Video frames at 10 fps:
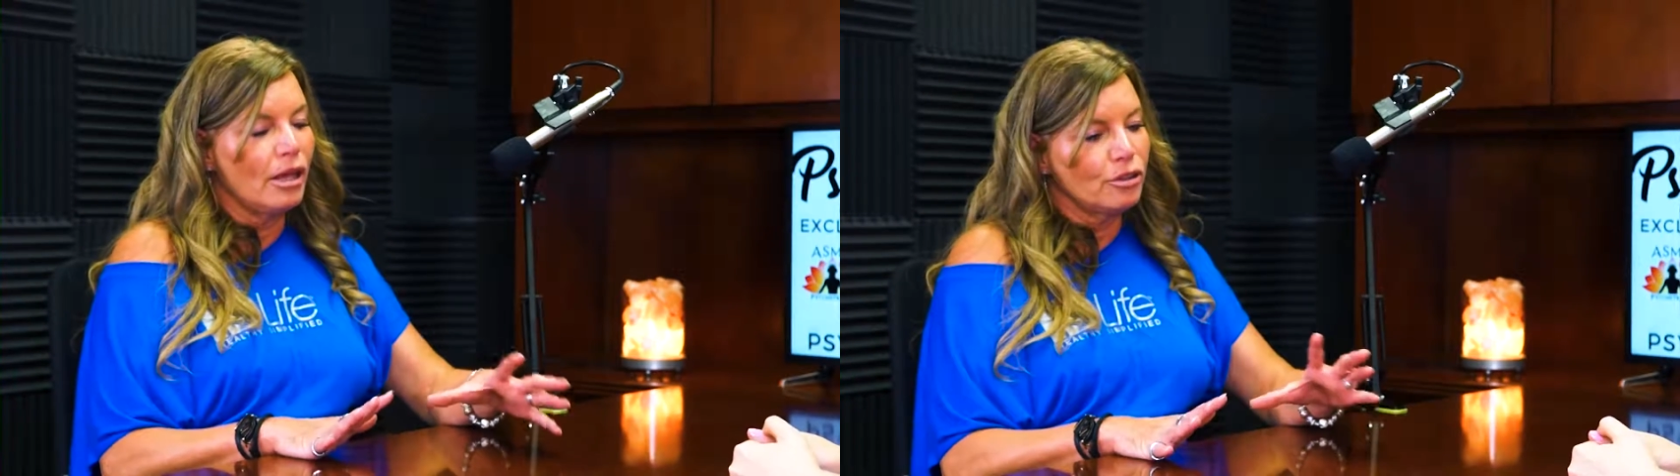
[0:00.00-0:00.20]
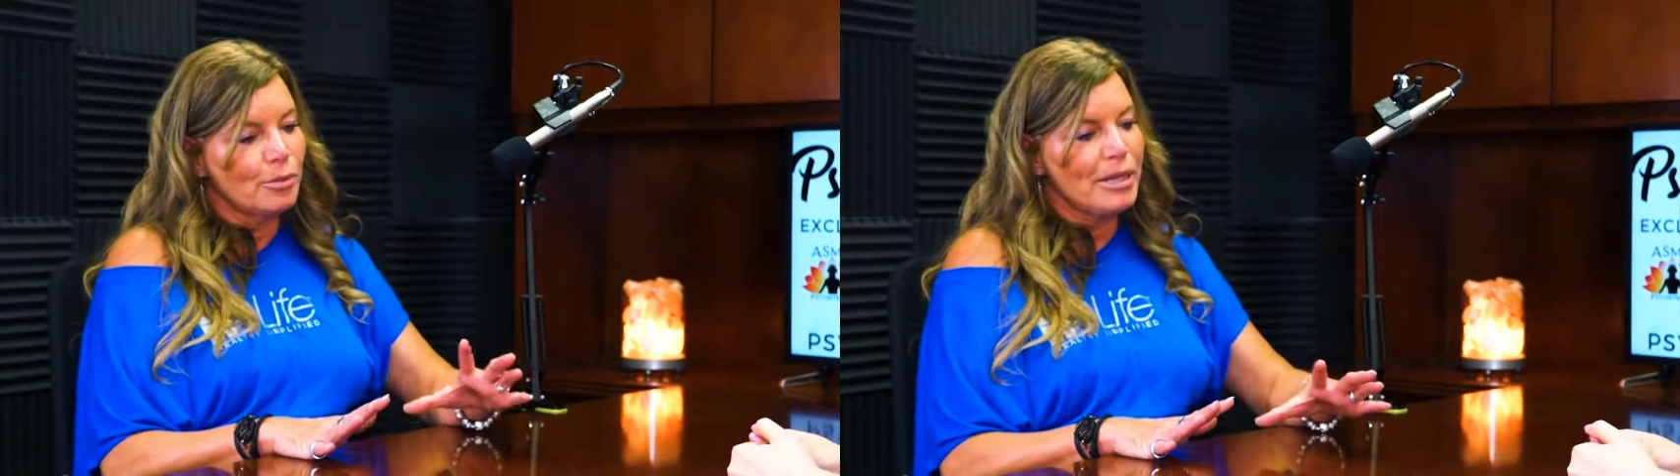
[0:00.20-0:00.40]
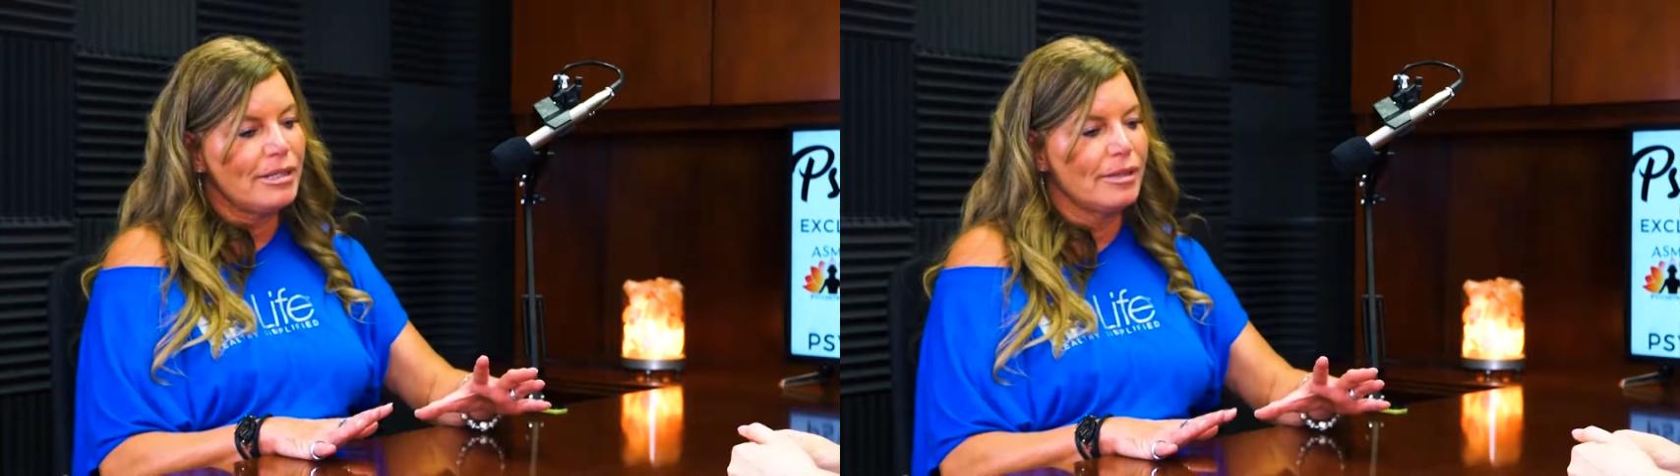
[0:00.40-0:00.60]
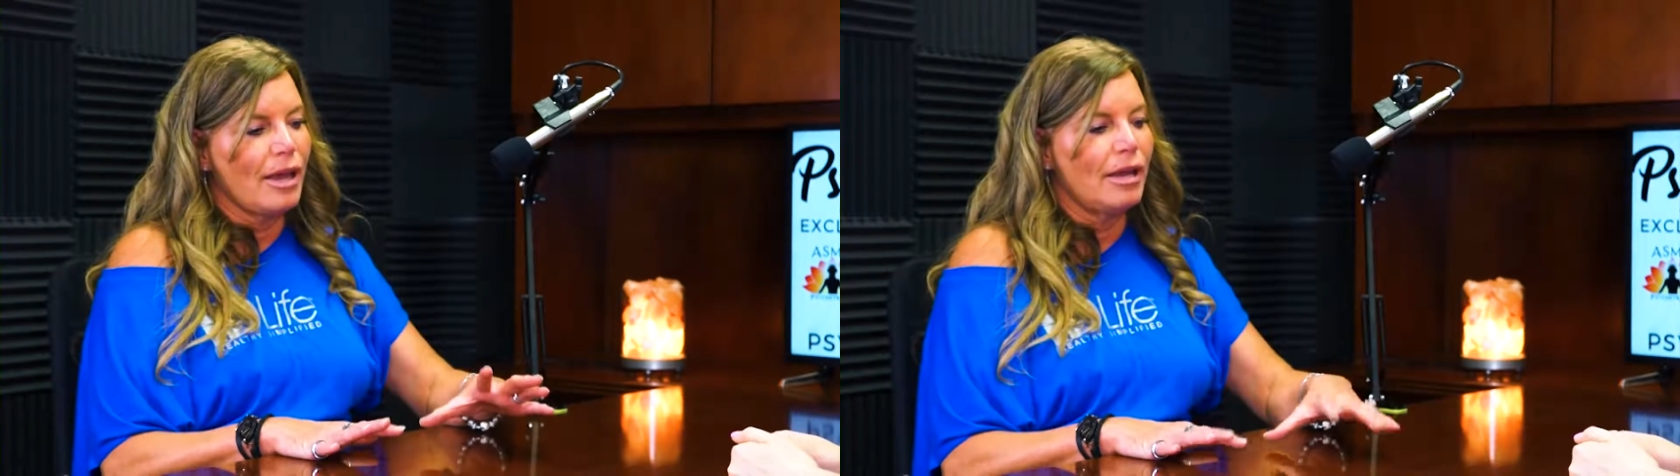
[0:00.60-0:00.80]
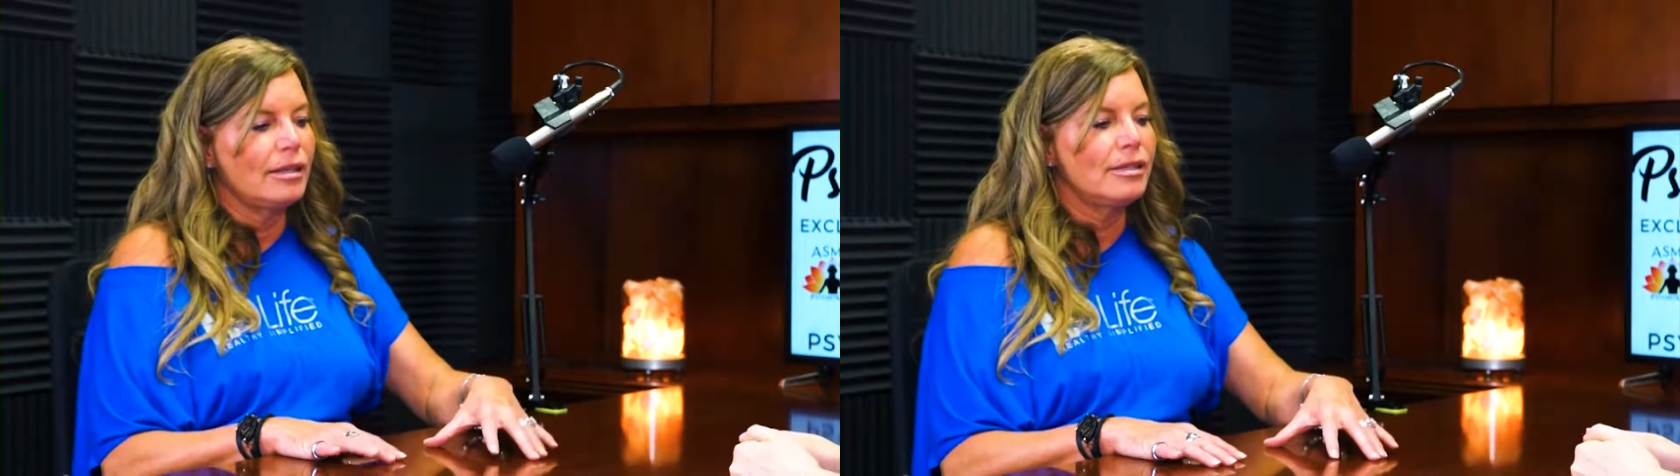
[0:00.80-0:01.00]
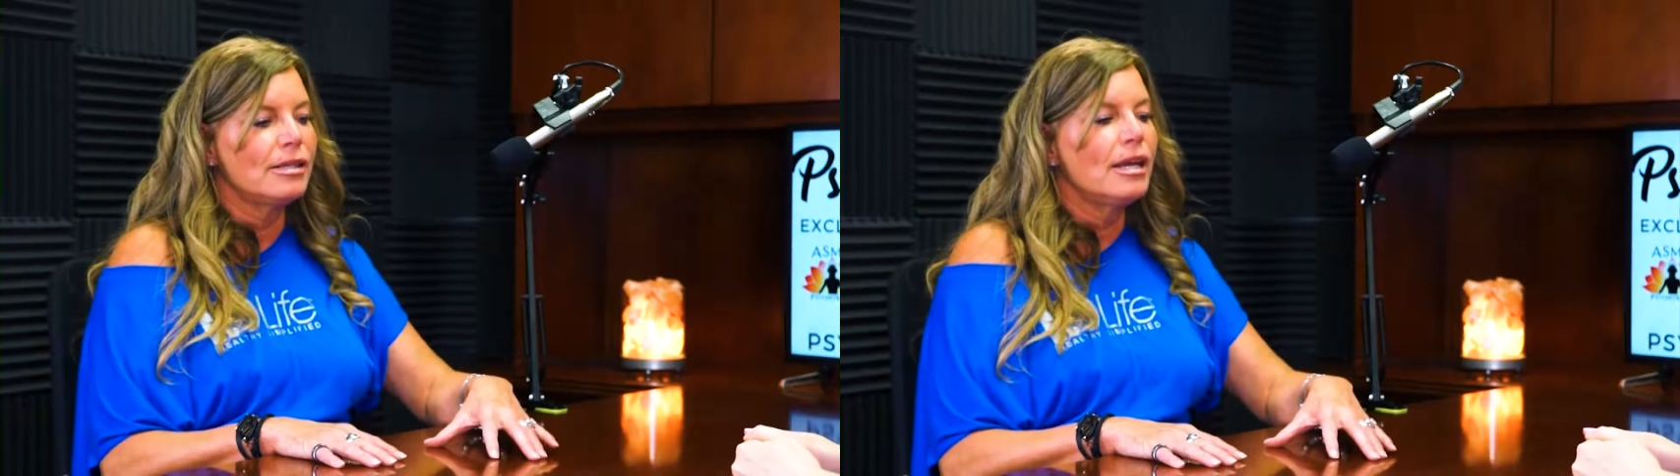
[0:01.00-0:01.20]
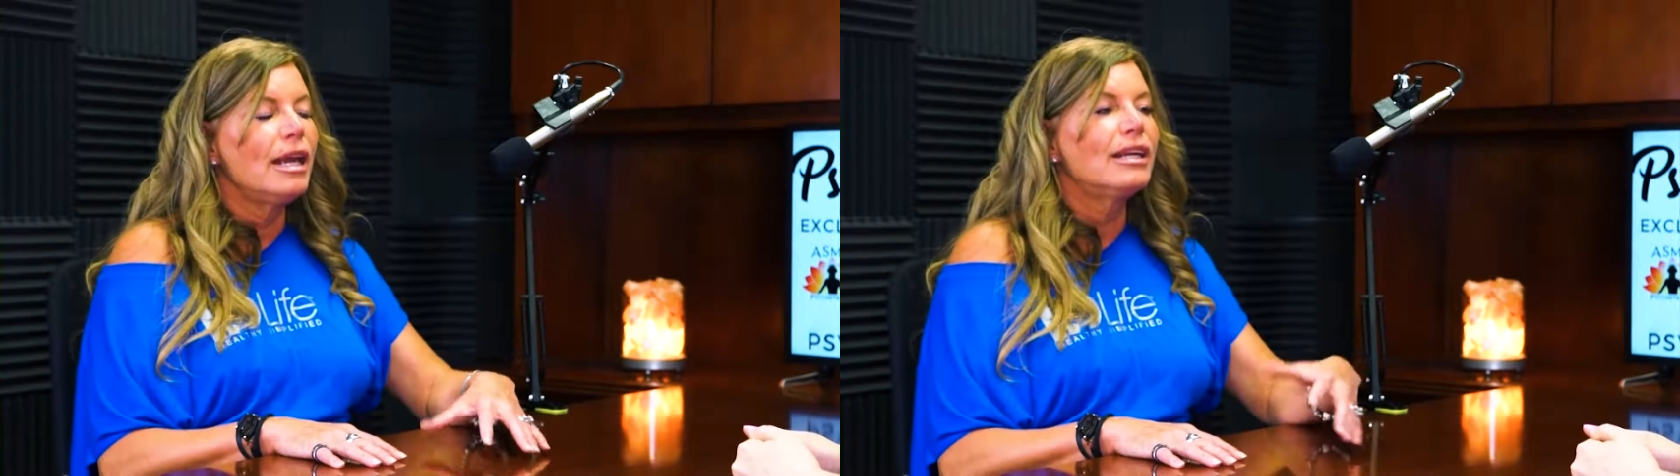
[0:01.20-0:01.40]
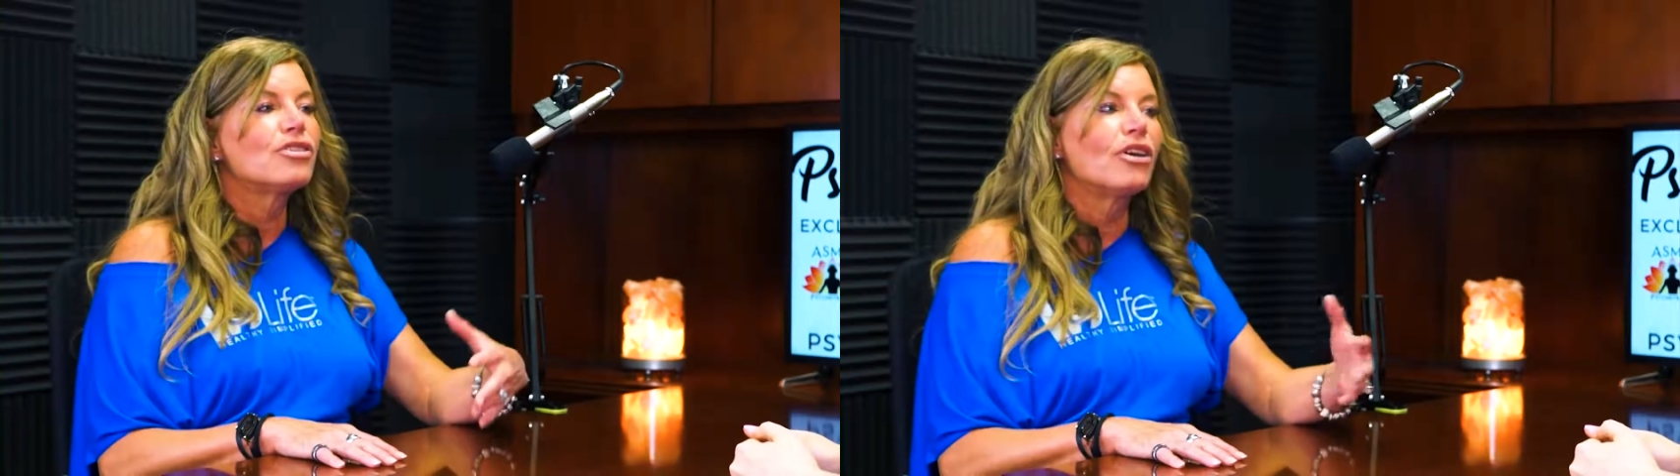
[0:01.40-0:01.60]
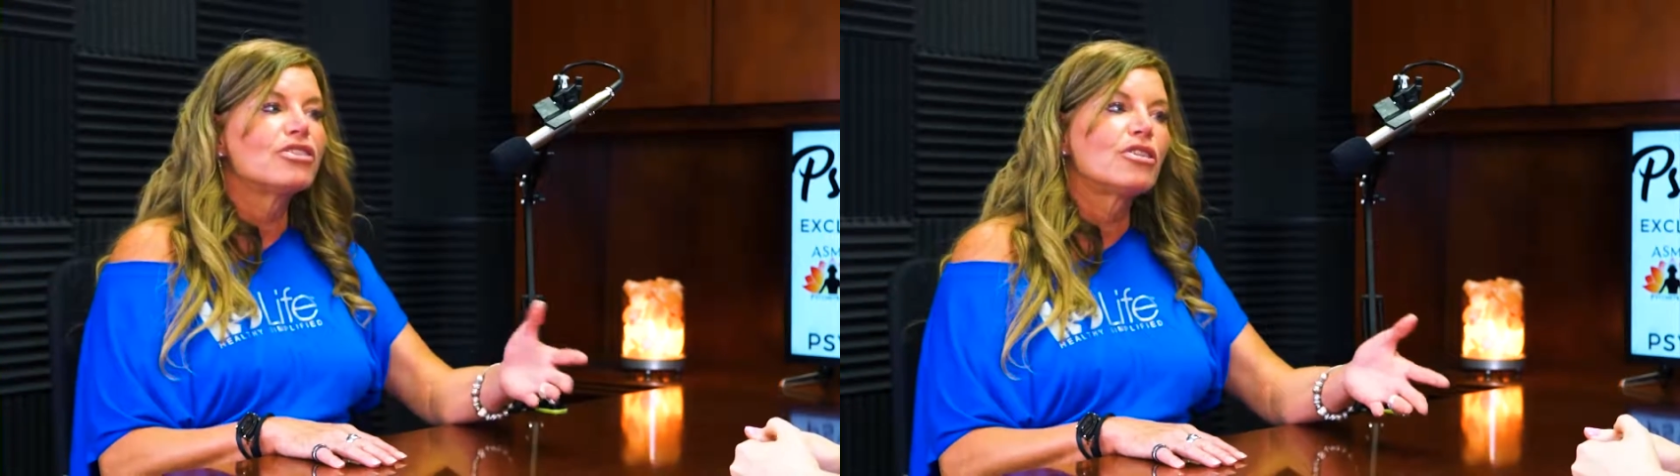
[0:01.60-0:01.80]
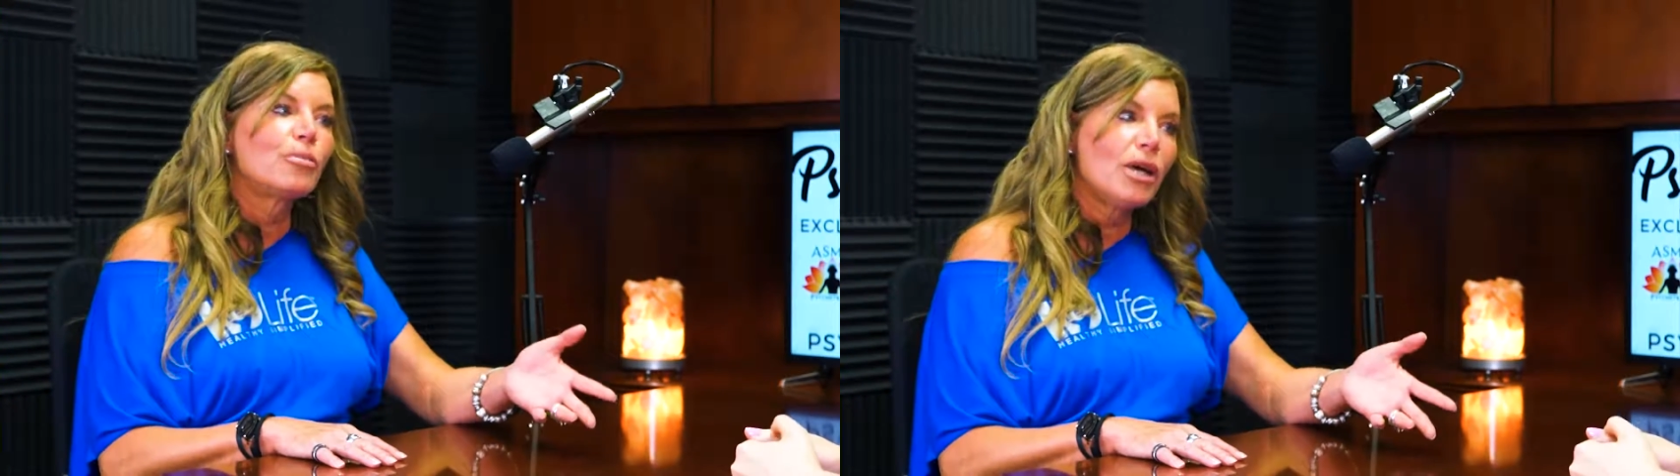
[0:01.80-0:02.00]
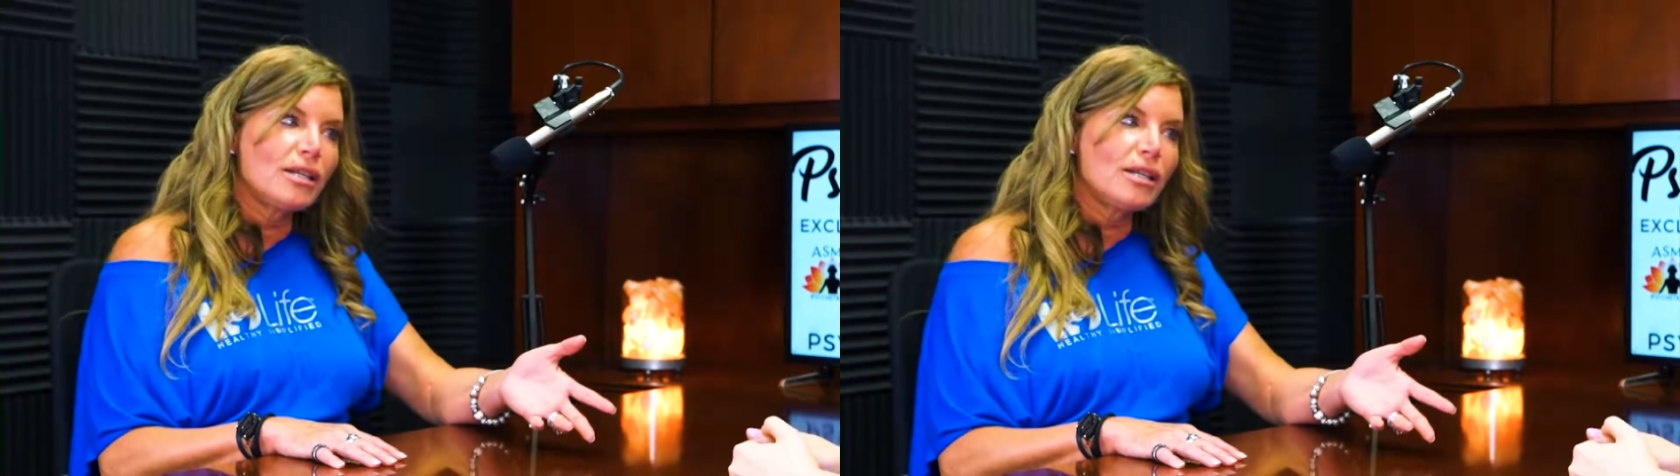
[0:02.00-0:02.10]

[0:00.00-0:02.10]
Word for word: the other piece of that is it's also the